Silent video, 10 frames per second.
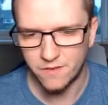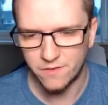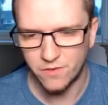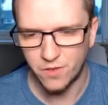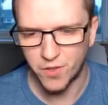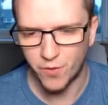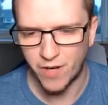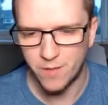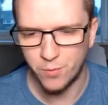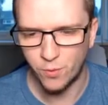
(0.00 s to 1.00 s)
Not a
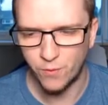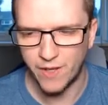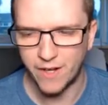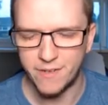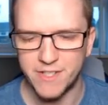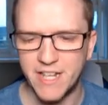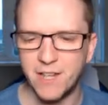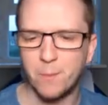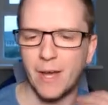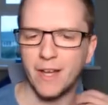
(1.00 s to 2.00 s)
great ball there, and it's
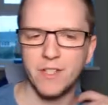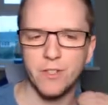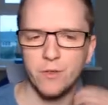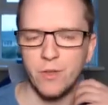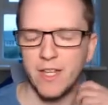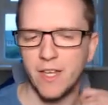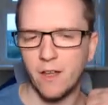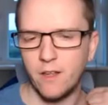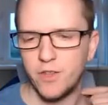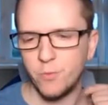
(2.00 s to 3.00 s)
headed back to
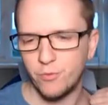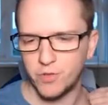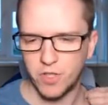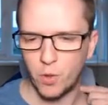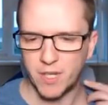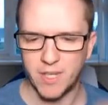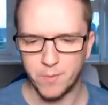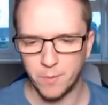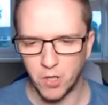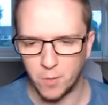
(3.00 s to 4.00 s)
the Bruges
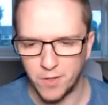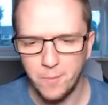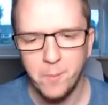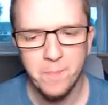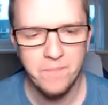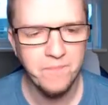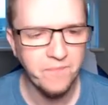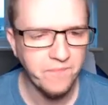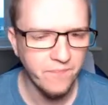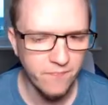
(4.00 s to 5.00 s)
goalkeeper, Blommer.
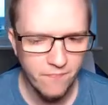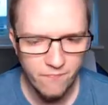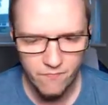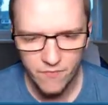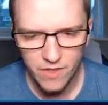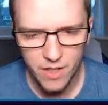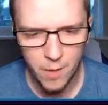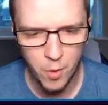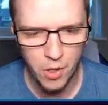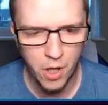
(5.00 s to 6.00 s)

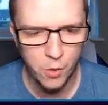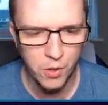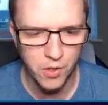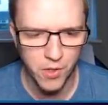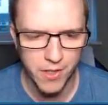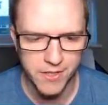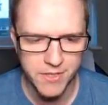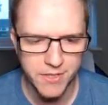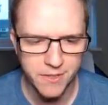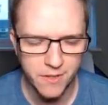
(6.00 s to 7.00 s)
Come on, hold on,
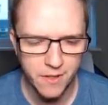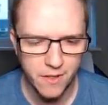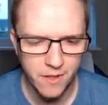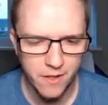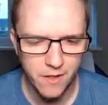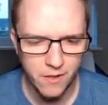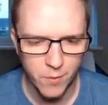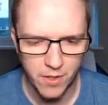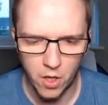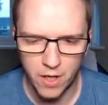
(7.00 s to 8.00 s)
guys.
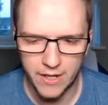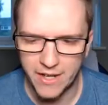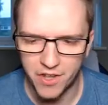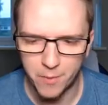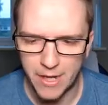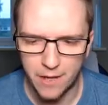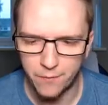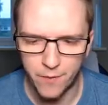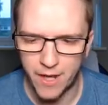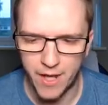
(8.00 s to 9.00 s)
We can't let them
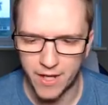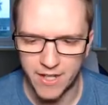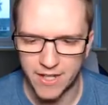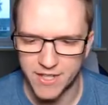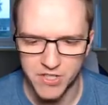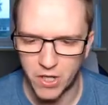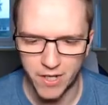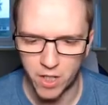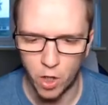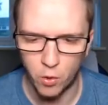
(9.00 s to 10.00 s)
have a clear sight
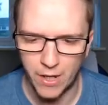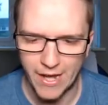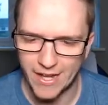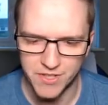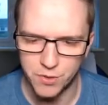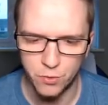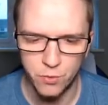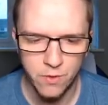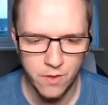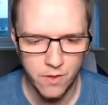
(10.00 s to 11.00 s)
of goal like, at all.
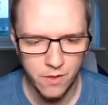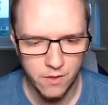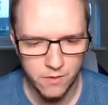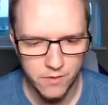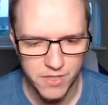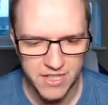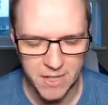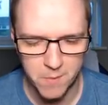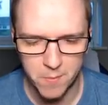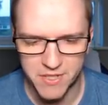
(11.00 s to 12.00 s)
Just
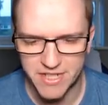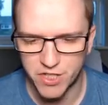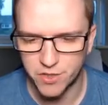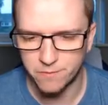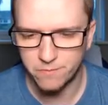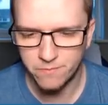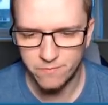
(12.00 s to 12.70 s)
keep the possession.